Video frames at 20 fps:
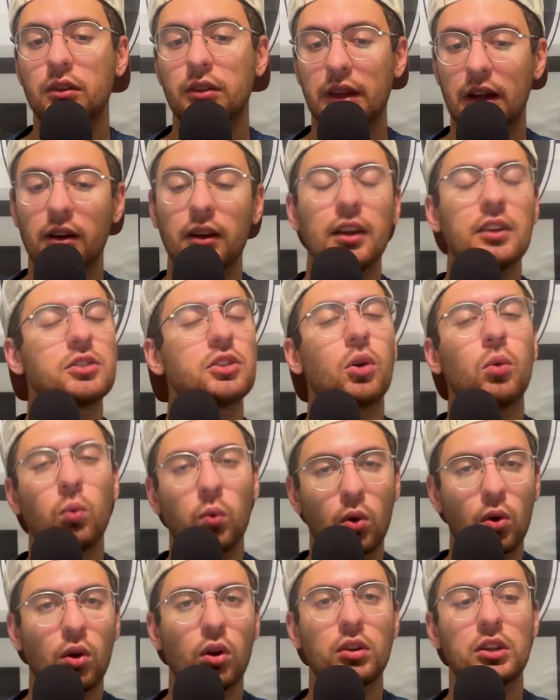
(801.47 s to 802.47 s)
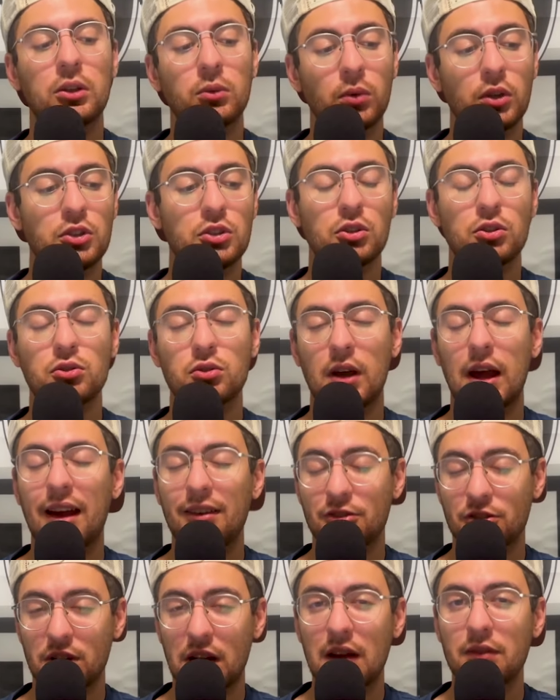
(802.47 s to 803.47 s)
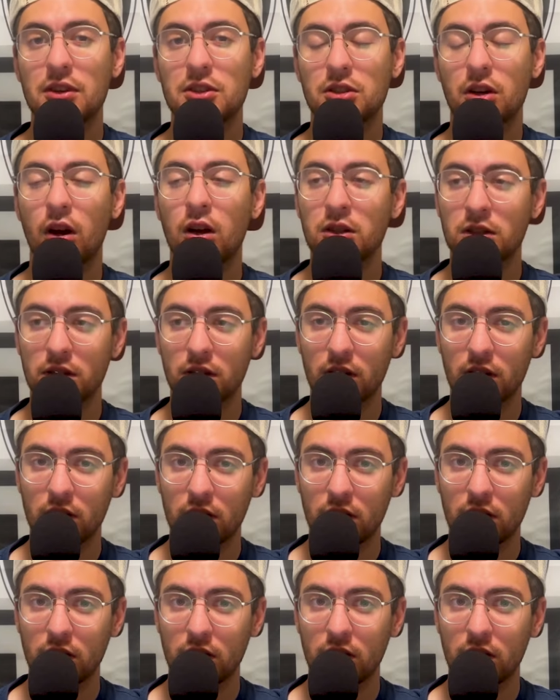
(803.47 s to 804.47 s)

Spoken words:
there is a world in which you draft Travis Hunter